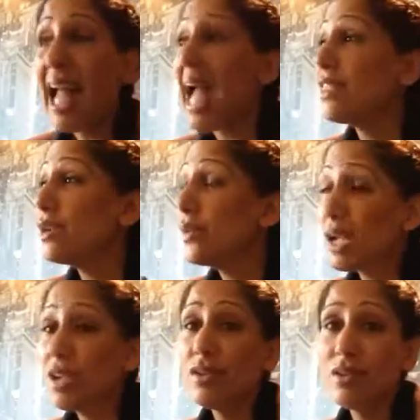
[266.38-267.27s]
And the
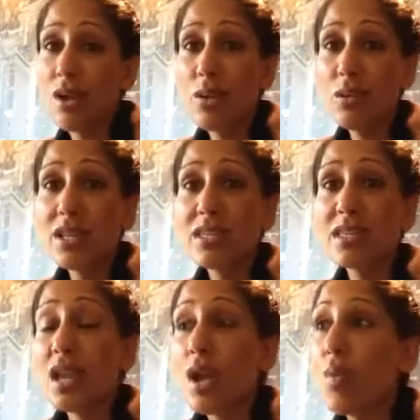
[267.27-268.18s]
way you know
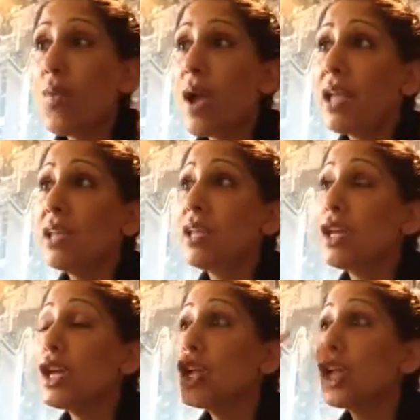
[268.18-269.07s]
is when
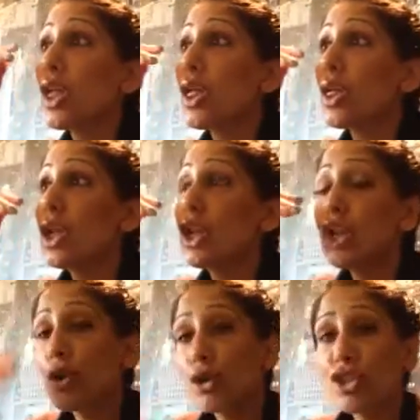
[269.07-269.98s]

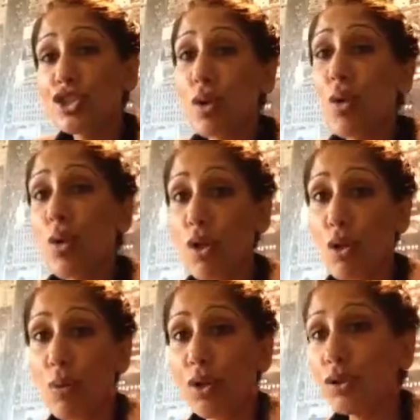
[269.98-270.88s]
your
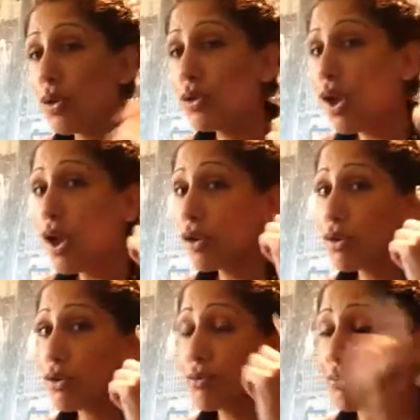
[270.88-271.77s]
soul will no
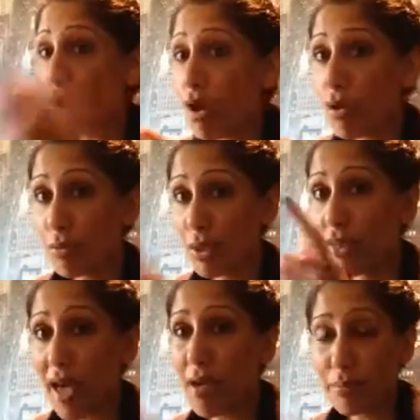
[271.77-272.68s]
longer grow with
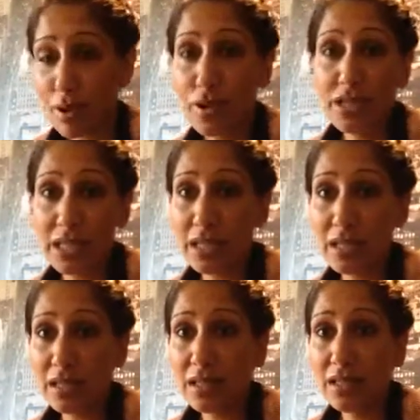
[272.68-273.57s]
that
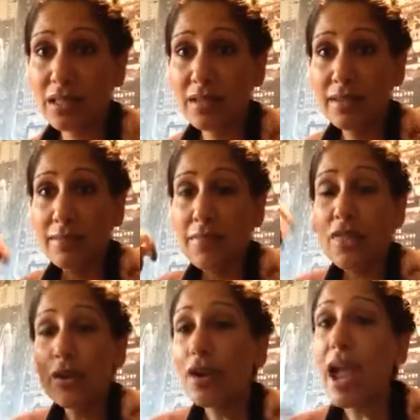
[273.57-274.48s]
person.
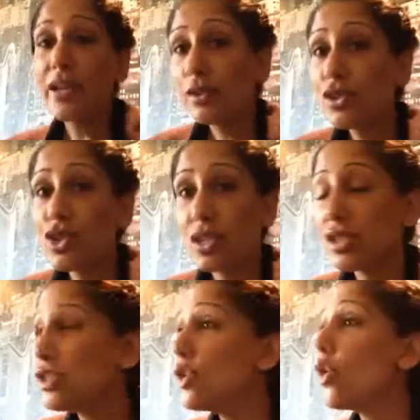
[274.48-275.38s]
Their energy
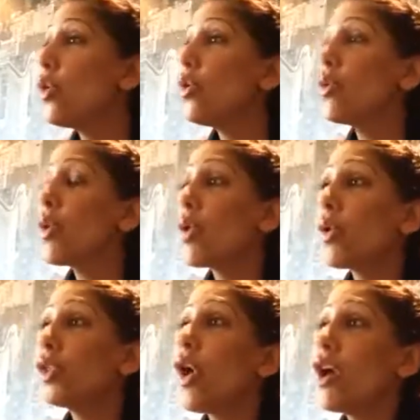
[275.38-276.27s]
is no
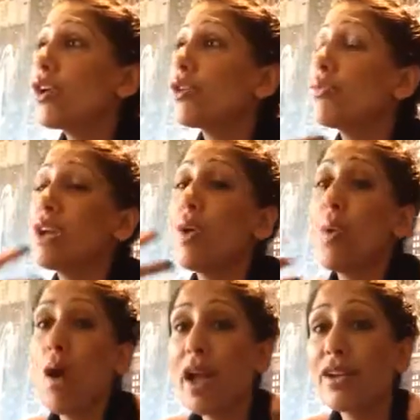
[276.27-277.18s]
longer
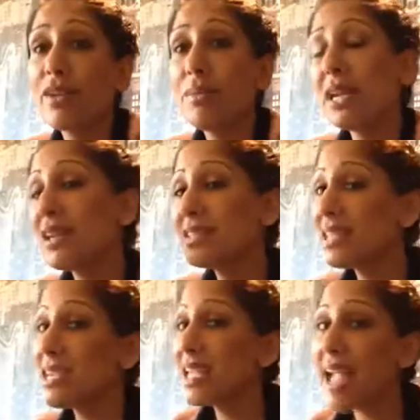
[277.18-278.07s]
required because
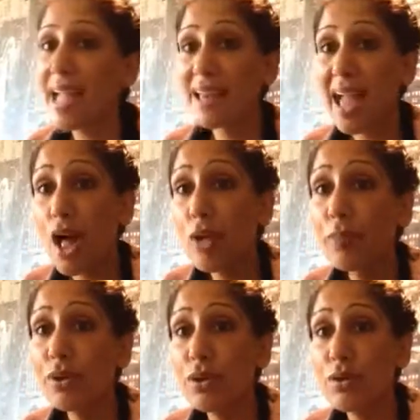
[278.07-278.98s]
they can't
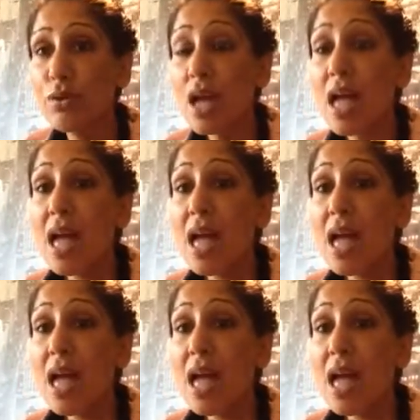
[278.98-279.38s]
help you